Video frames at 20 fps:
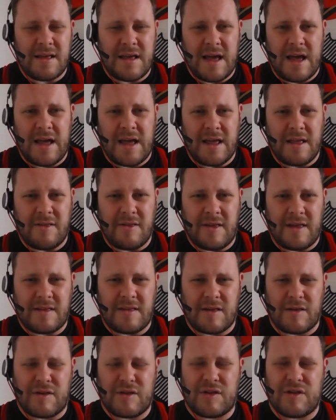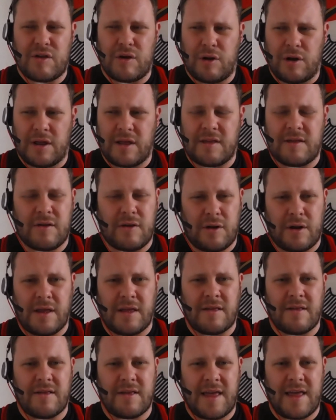and it's a solid,
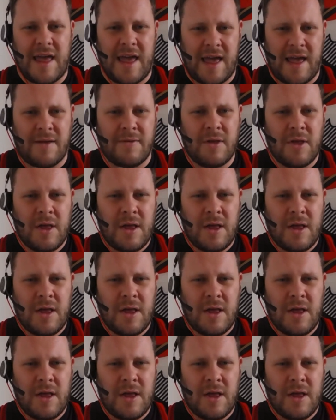solid kit.